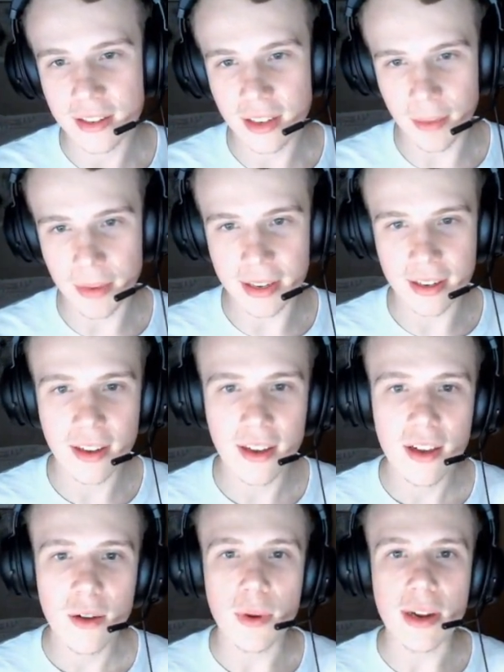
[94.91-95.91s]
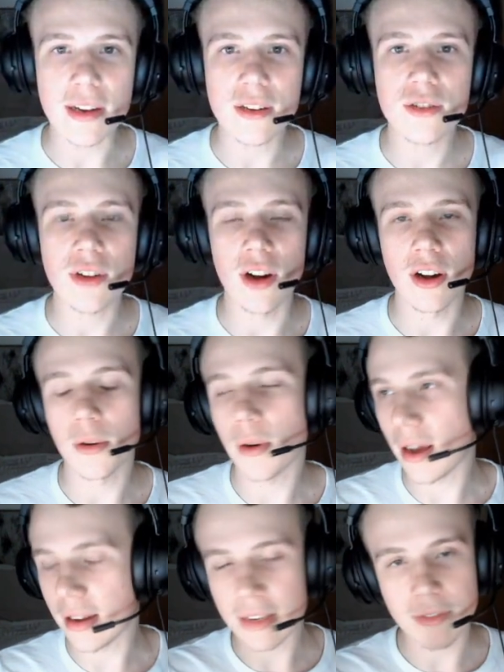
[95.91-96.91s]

coming, which I'll leave a